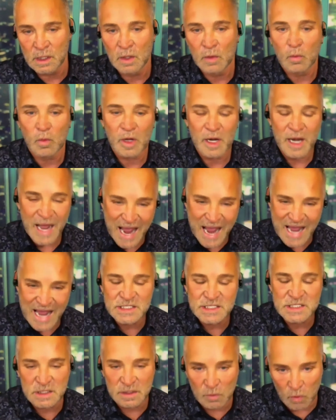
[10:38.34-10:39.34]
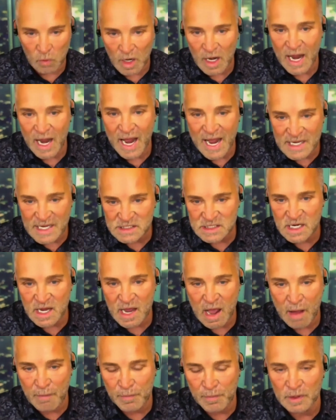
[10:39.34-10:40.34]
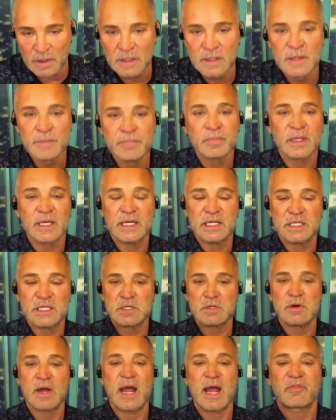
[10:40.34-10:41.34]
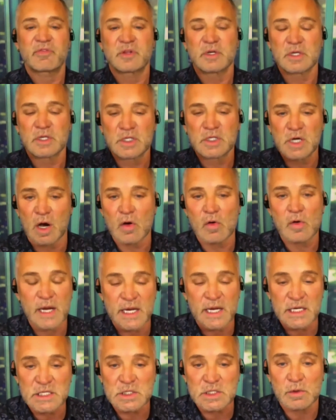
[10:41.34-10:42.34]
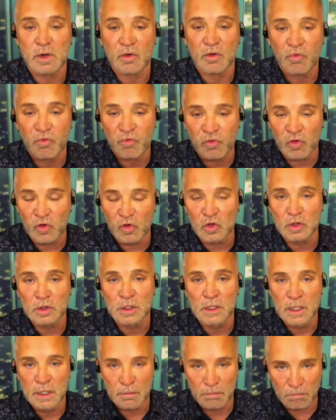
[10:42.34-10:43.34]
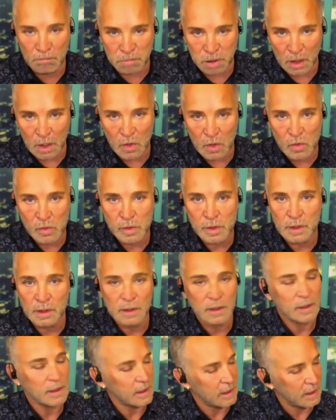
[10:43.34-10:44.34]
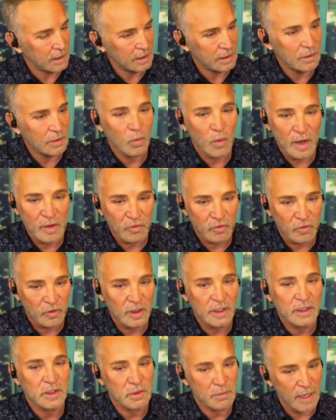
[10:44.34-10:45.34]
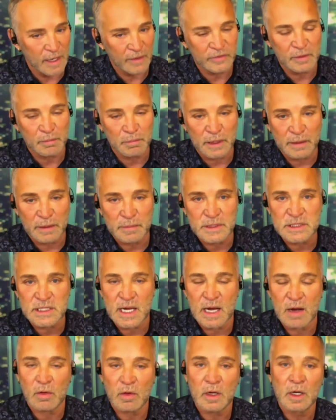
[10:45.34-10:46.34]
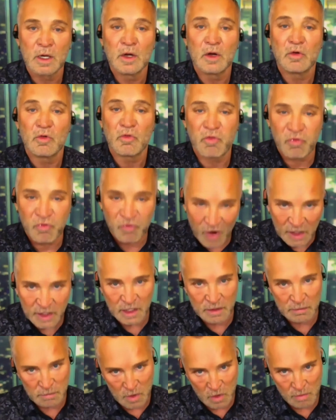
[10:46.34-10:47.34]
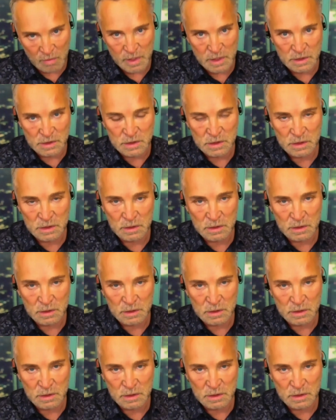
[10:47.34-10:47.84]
What has to happen is you have to go into a full-blown, here, wait for it, you may have to bleep this out, fuck it moment.